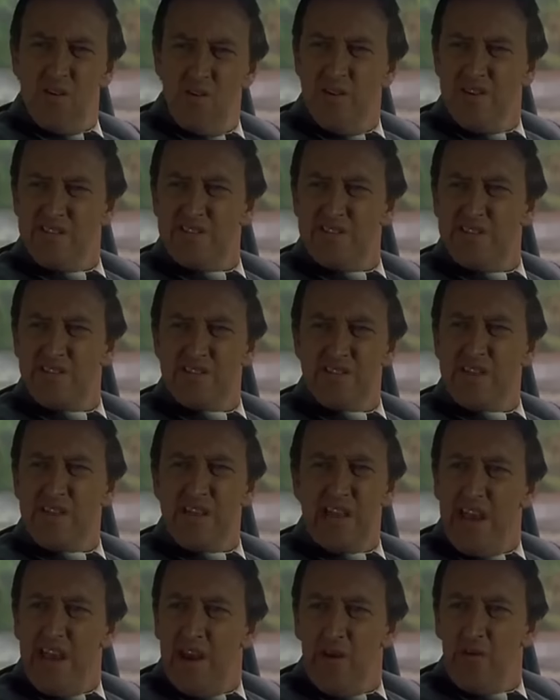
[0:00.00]
who is this
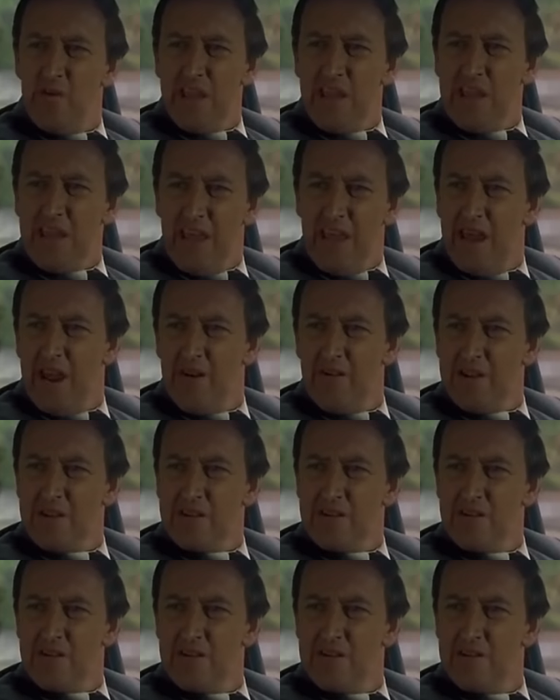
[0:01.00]
Gary
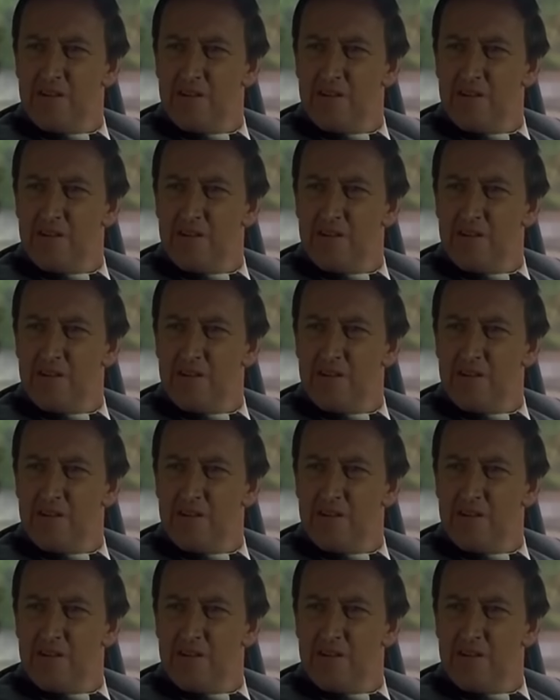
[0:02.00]
character